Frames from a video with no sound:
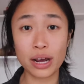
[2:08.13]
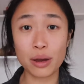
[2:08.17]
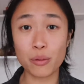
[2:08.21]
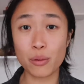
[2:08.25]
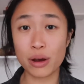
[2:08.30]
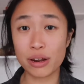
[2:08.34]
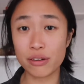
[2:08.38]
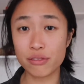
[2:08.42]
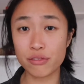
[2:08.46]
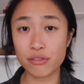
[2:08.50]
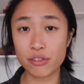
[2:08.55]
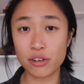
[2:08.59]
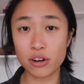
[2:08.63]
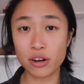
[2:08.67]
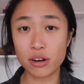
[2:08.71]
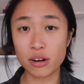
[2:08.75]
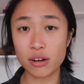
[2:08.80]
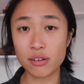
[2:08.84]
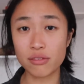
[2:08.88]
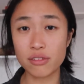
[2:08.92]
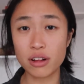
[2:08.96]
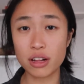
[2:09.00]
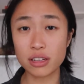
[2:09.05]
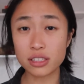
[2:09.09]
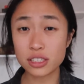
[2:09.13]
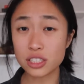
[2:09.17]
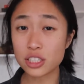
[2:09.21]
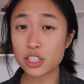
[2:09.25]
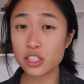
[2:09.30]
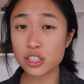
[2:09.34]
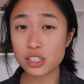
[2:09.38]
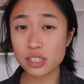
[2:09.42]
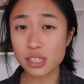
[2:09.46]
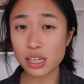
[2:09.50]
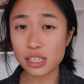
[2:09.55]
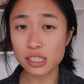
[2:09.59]
I went for a
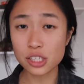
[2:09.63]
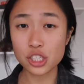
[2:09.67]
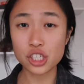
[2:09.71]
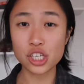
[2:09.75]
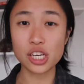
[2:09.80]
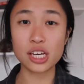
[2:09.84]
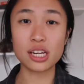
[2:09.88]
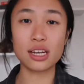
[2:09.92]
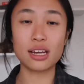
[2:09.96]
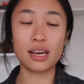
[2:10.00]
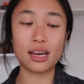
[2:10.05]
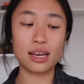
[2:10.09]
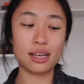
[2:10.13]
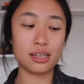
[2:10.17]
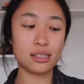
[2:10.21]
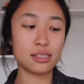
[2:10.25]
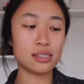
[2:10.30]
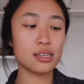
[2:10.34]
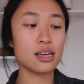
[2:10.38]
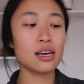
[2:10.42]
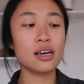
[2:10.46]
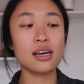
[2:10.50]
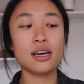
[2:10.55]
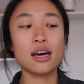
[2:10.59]
volunteer session, and